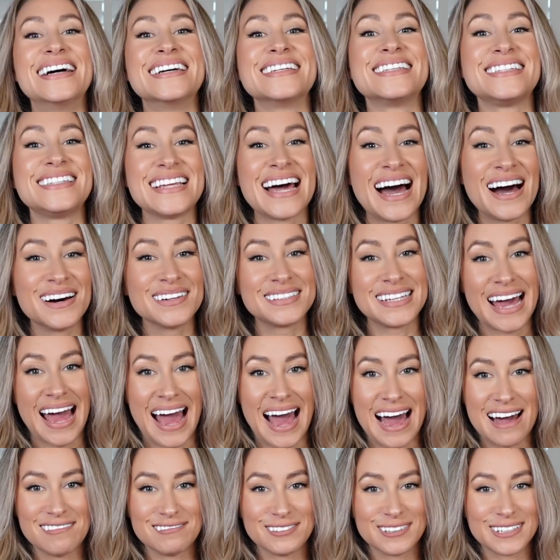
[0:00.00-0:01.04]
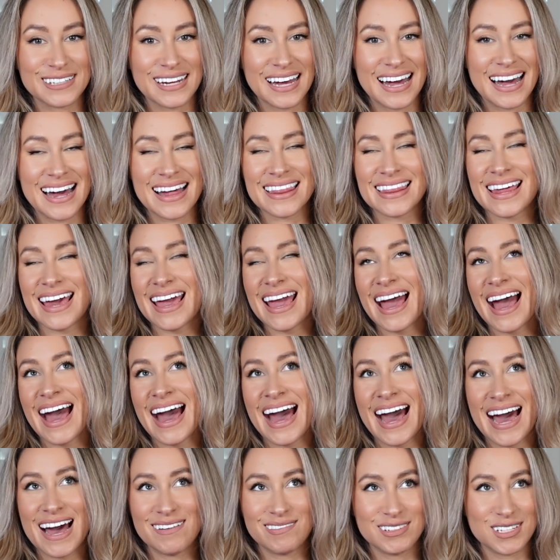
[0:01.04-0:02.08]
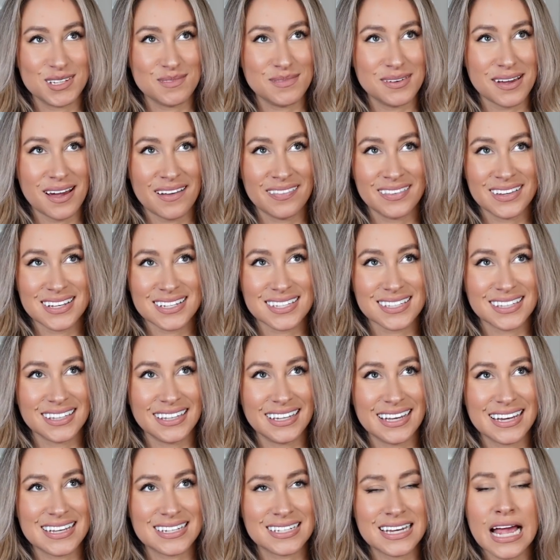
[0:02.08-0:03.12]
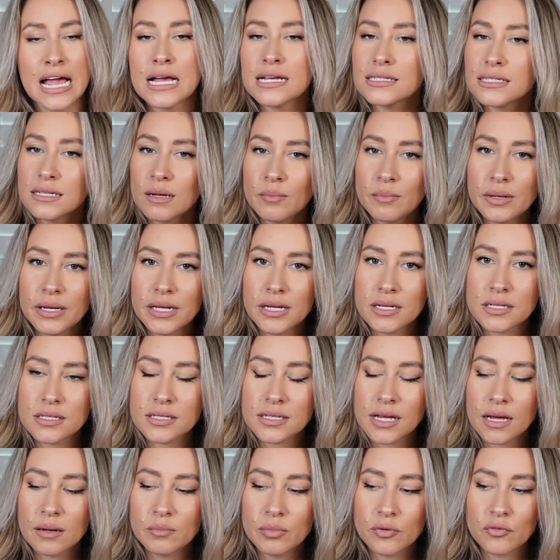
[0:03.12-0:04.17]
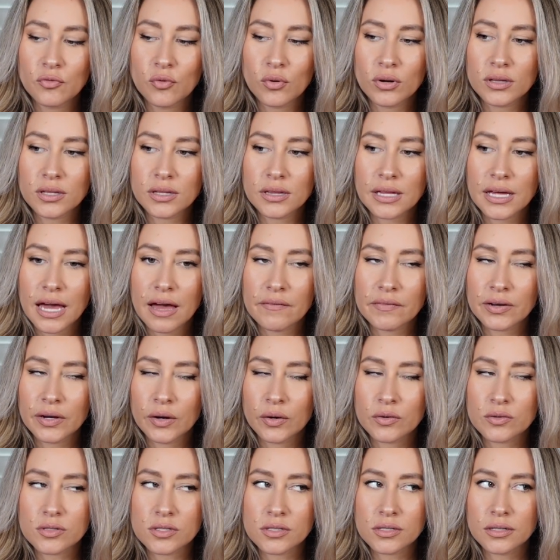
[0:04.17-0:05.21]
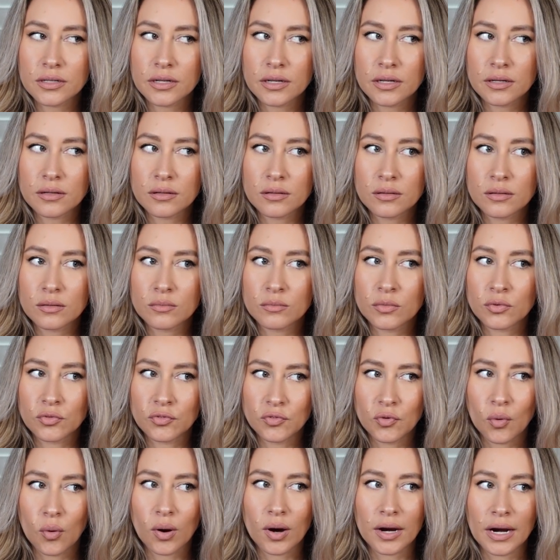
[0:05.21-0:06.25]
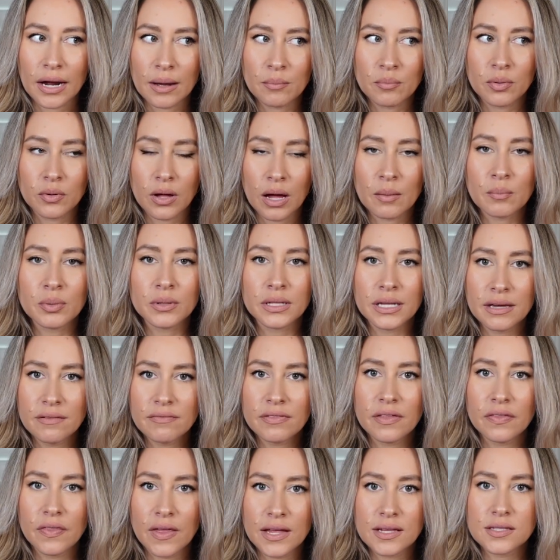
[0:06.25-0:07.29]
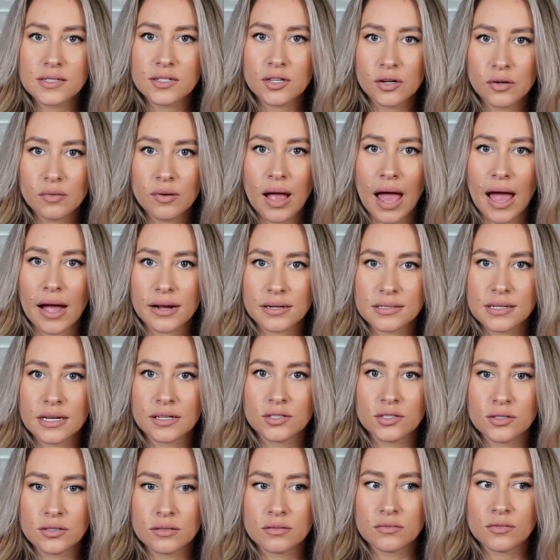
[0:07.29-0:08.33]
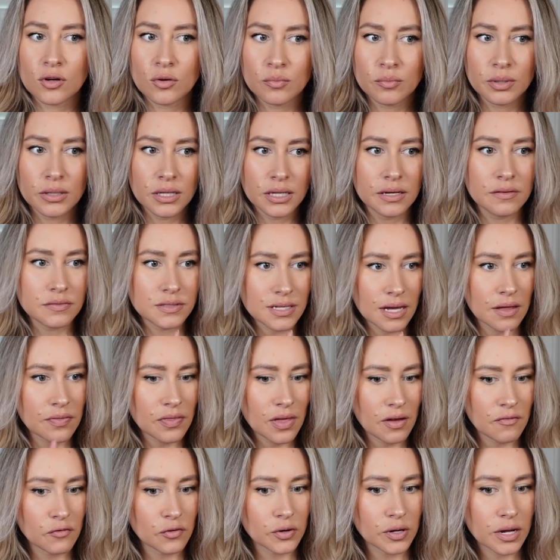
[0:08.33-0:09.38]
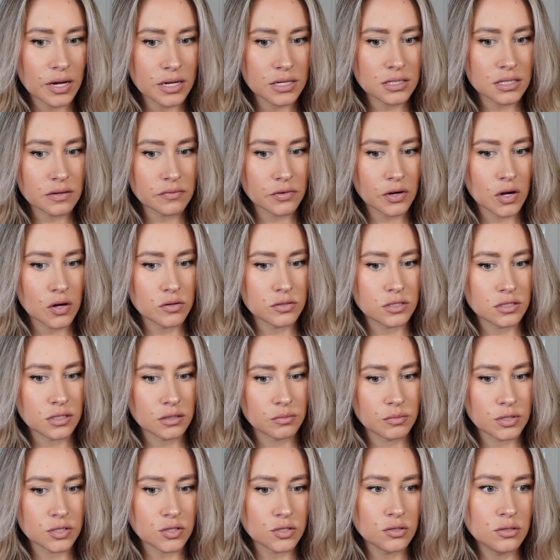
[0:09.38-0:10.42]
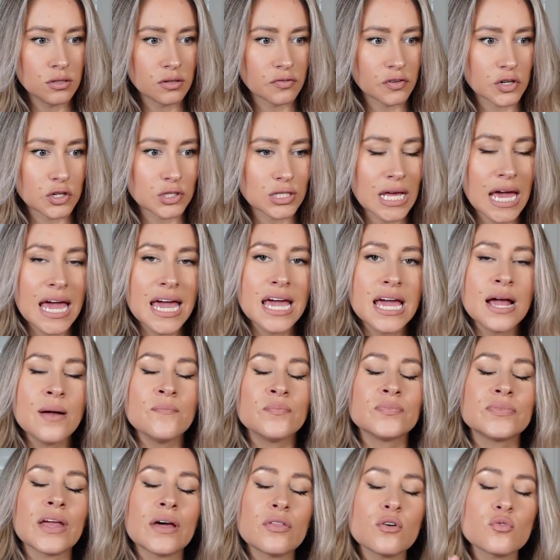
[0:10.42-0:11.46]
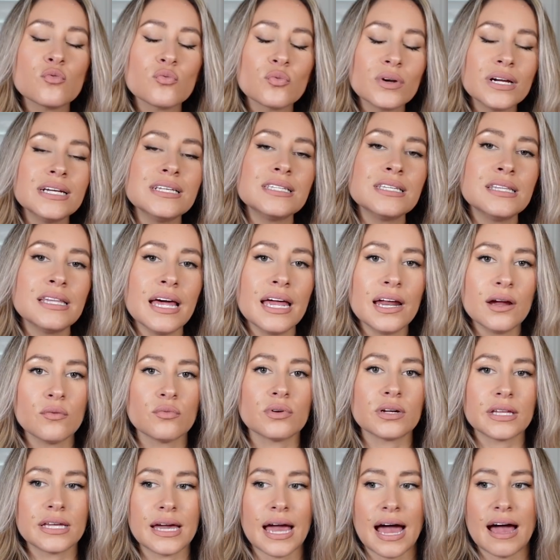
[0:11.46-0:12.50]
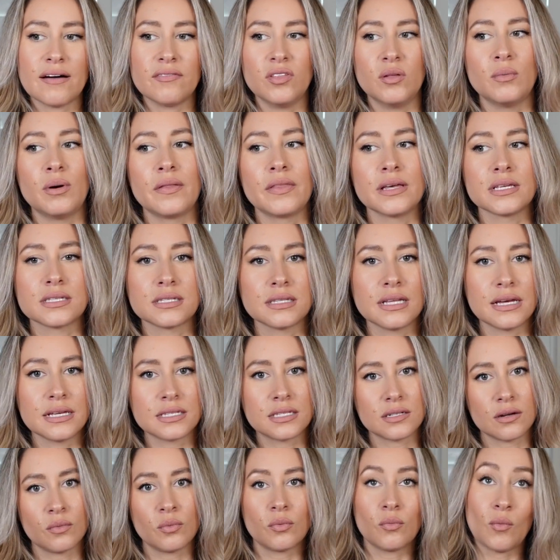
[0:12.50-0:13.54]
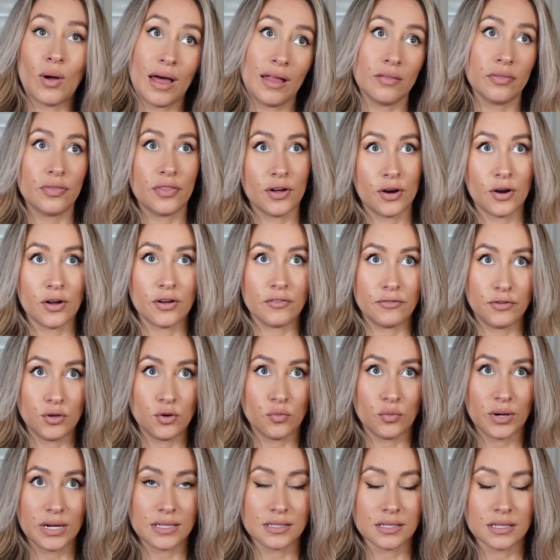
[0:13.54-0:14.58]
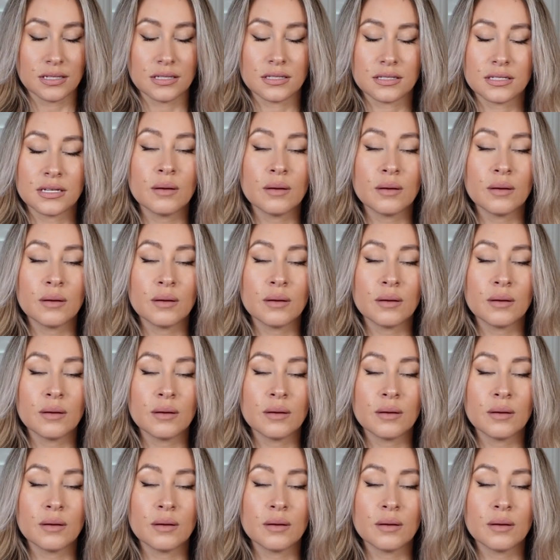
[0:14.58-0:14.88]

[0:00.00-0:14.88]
South Africa. They have to be on this list. Somebody has said before that they haven't hosted it before, and I believe that that's correct. I don't believe South Africa has ever hosted Miss Universe. Now, the reason that I really have them on this list, well, there are a few reasons.